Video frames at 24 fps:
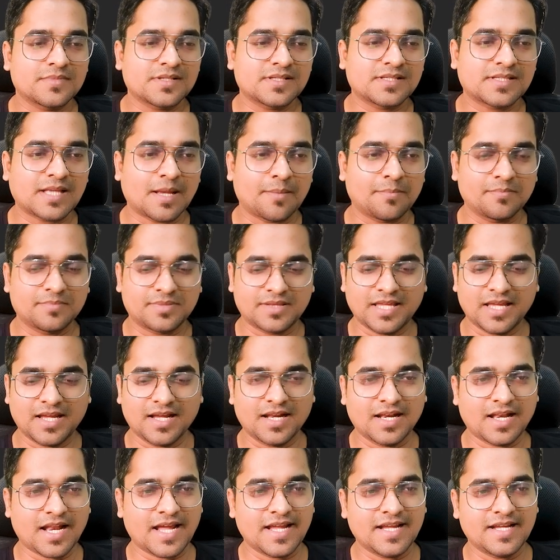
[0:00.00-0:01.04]
something
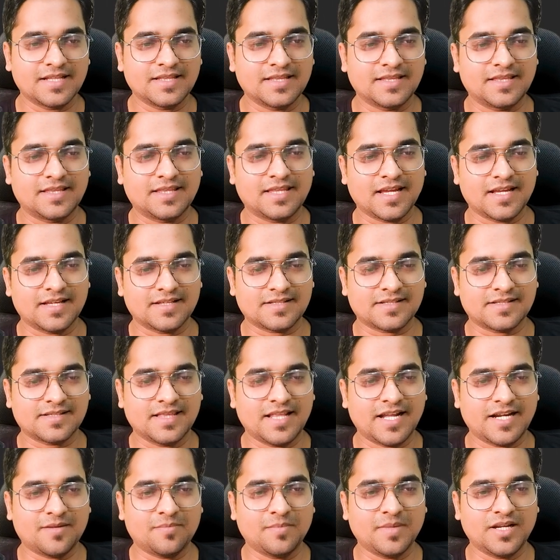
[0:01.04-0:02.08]
like this.
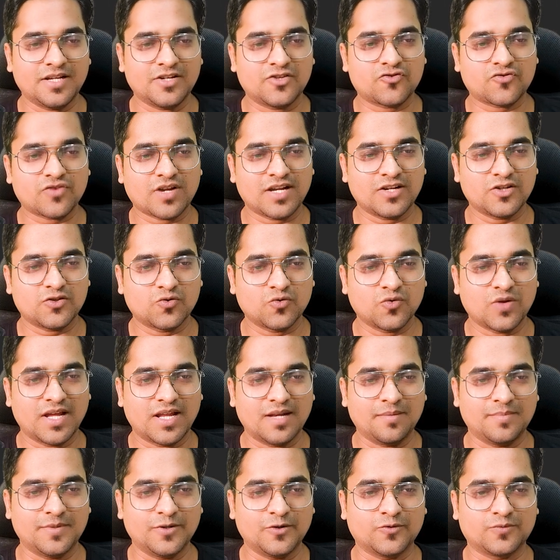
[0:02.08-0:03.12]
Let me try to
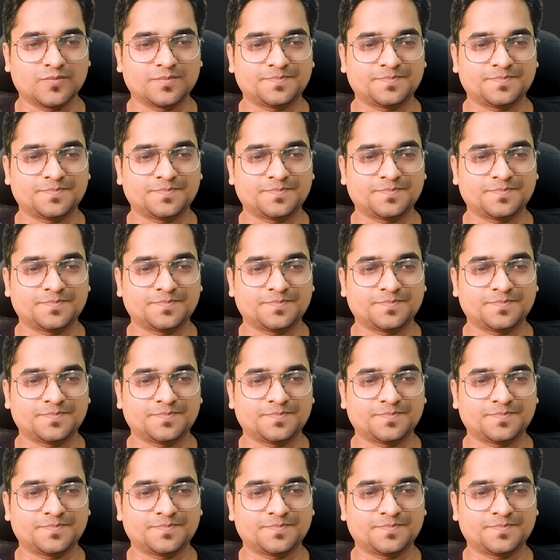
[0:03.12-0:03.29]
help you.